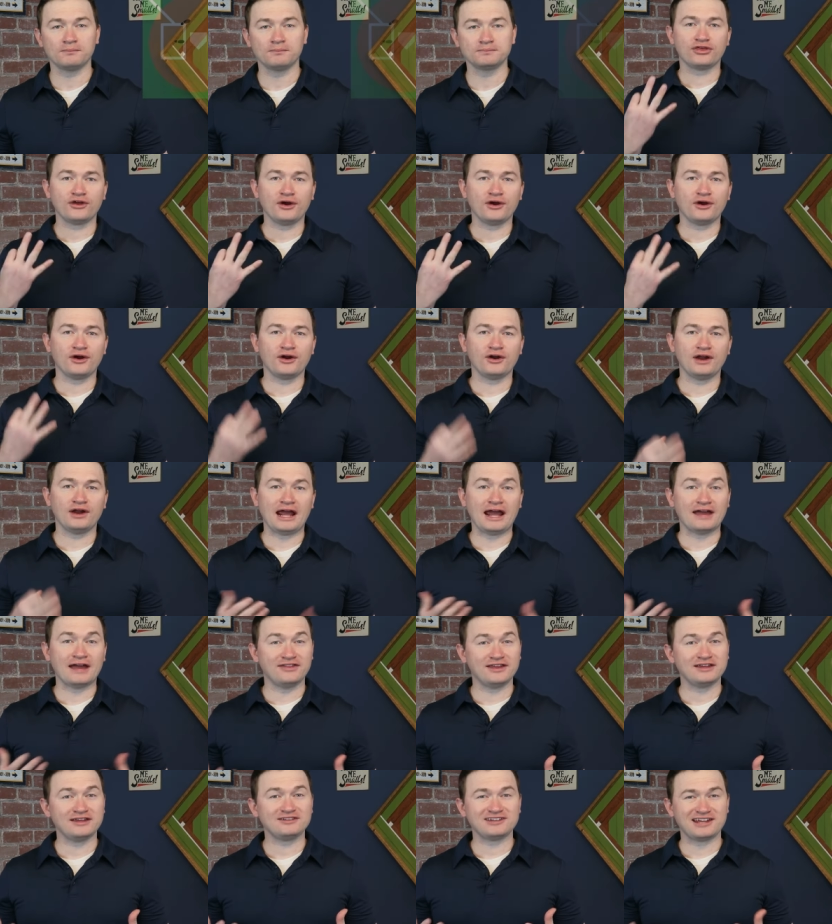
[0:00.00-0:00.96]
Third,
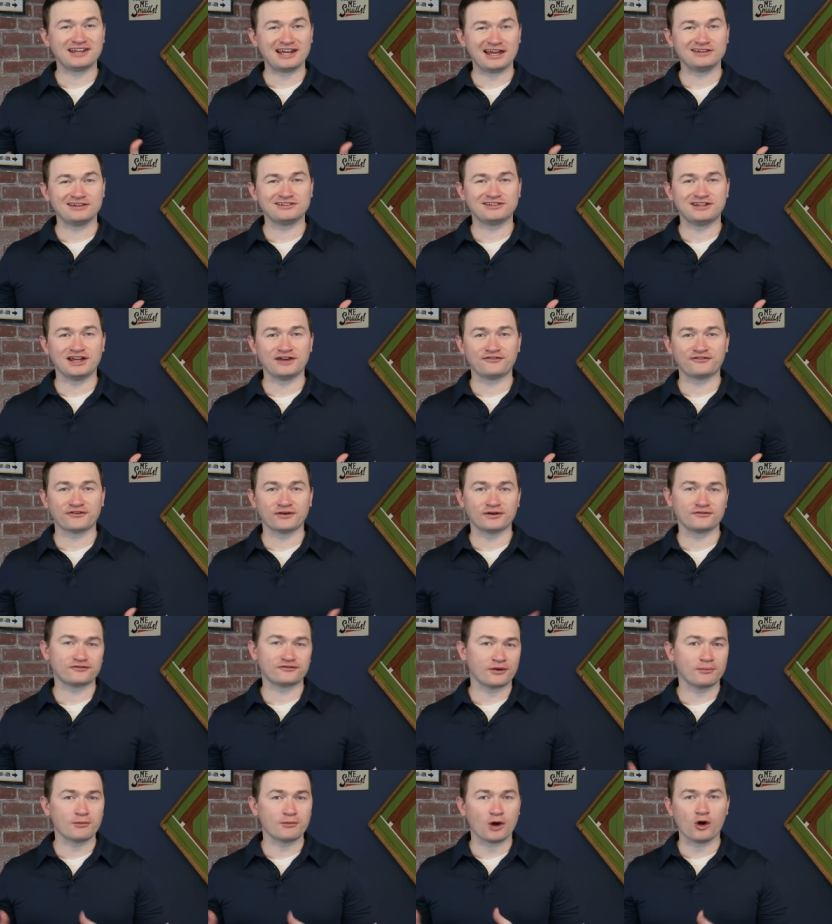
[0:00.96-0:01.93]
and this is
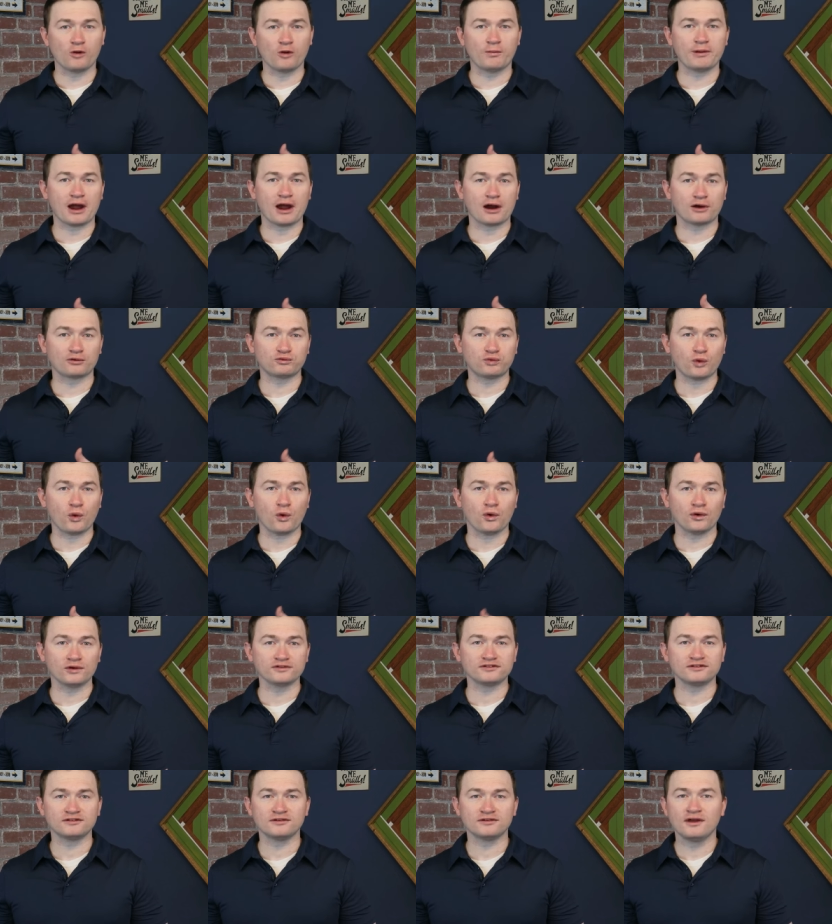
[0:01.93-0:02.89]
different from O B R
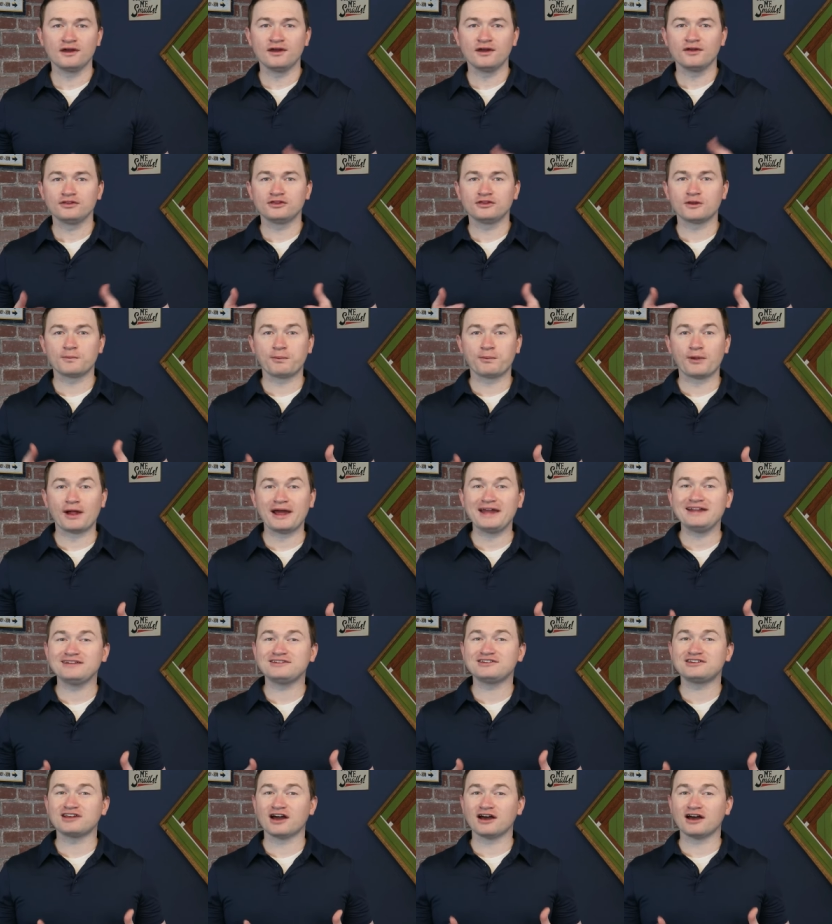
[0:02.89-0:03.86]
rules, the
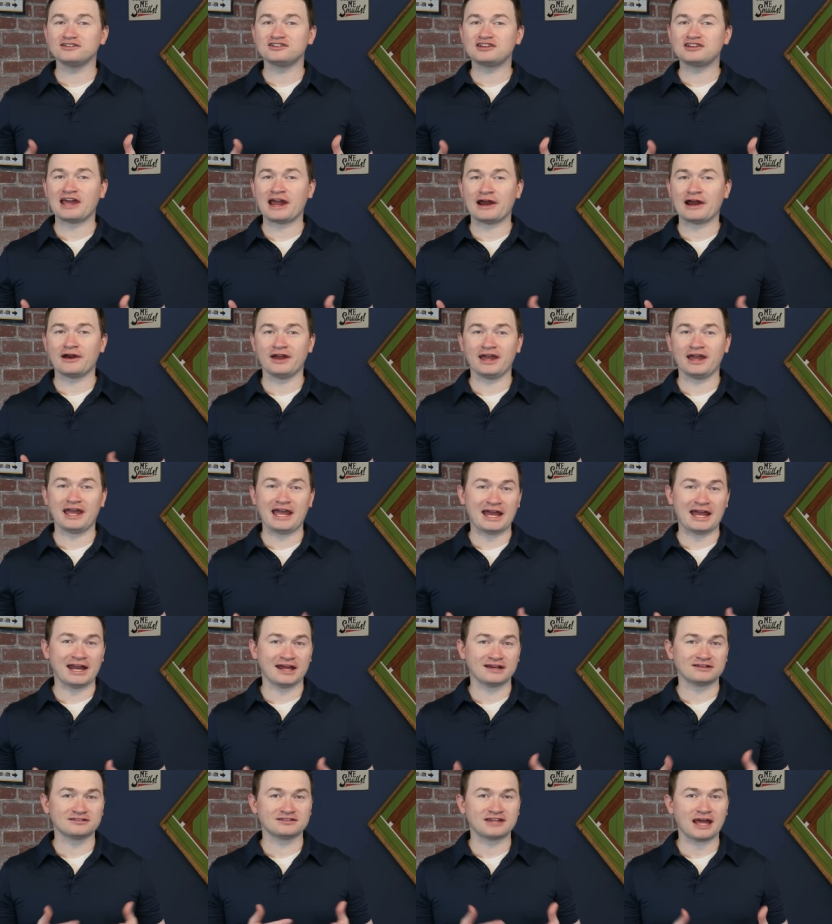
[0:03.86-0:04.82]
plate does carry
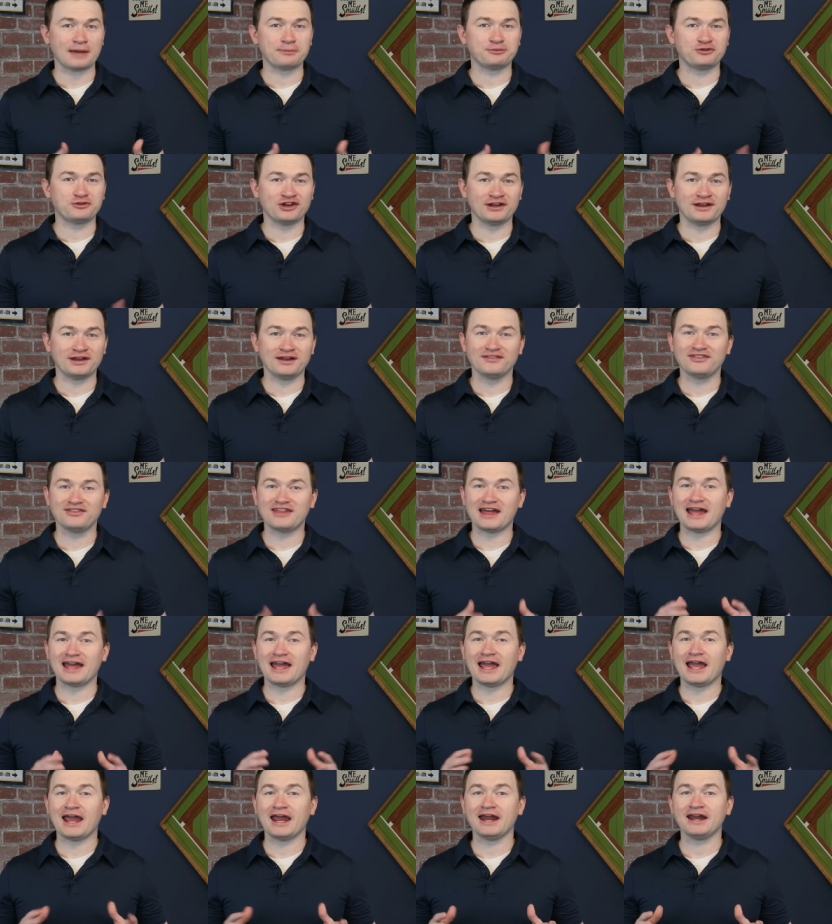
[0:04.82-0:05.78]
an exception
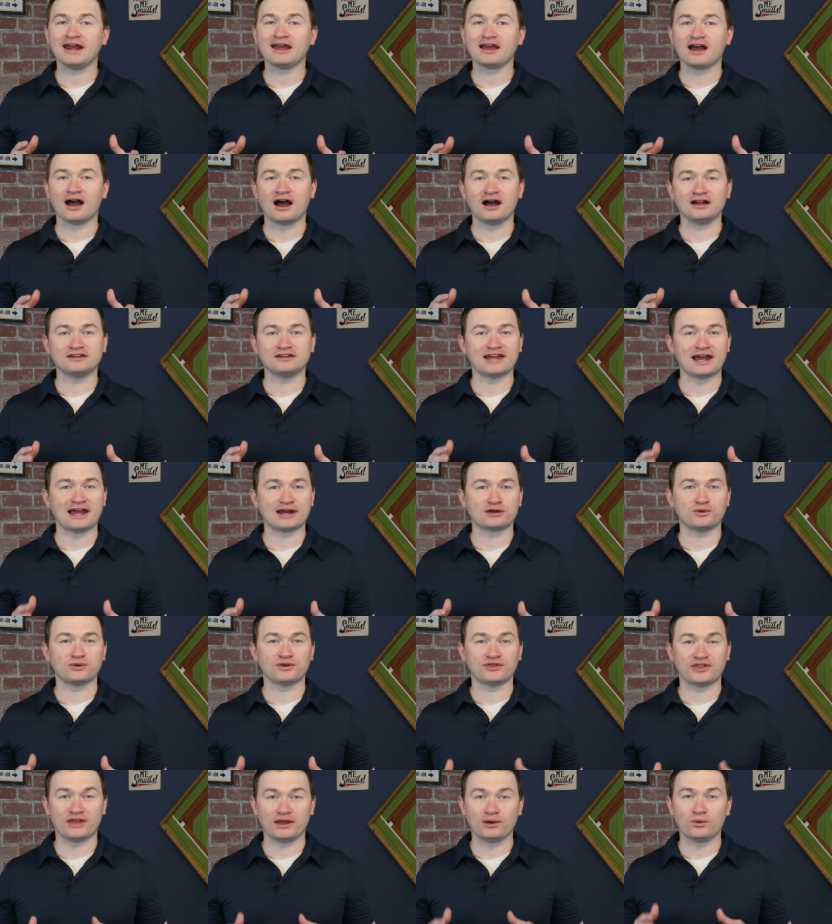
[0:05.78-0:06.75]
that any contact
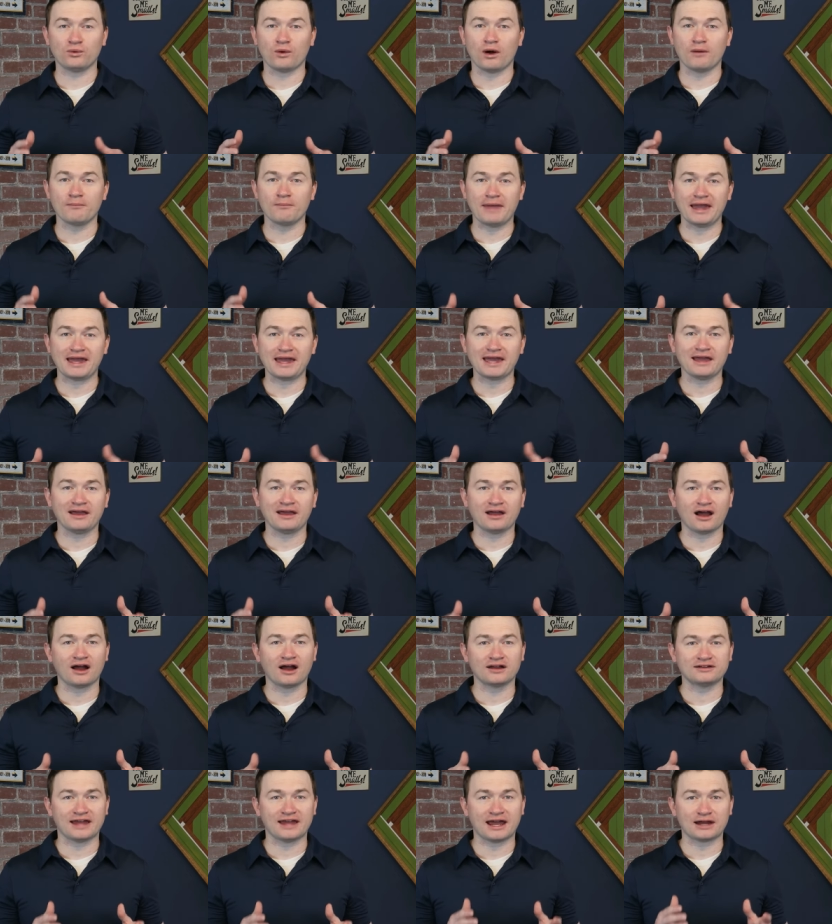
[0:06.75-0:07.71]
with it while making
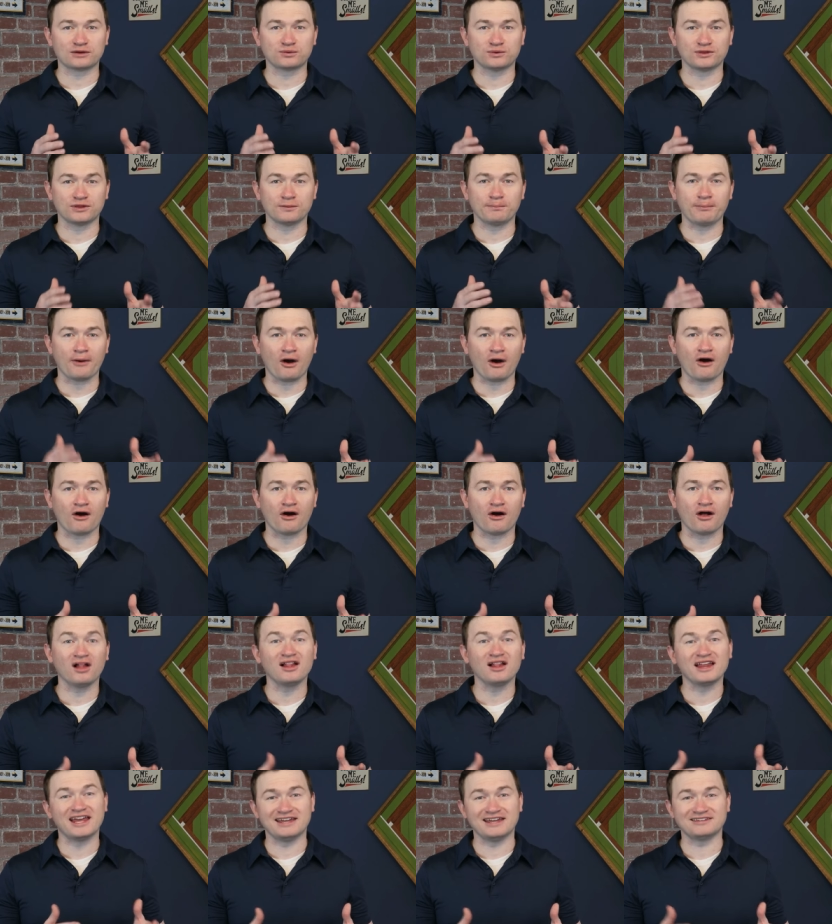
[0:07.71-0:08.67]
contact with the
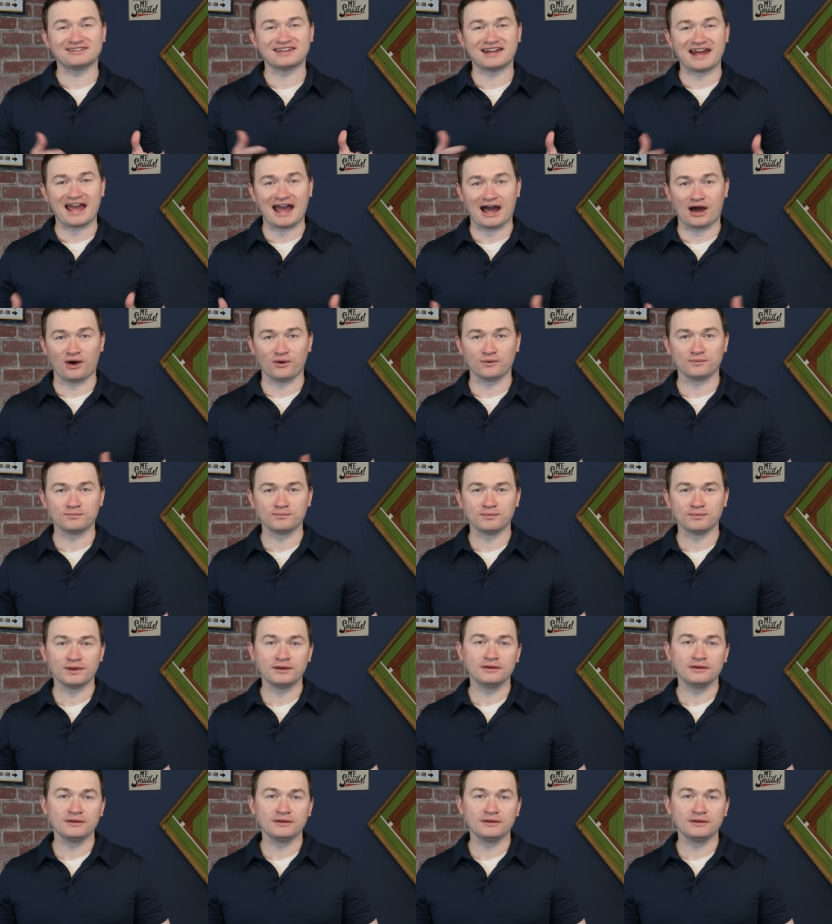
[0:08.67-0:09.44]
ball is an out.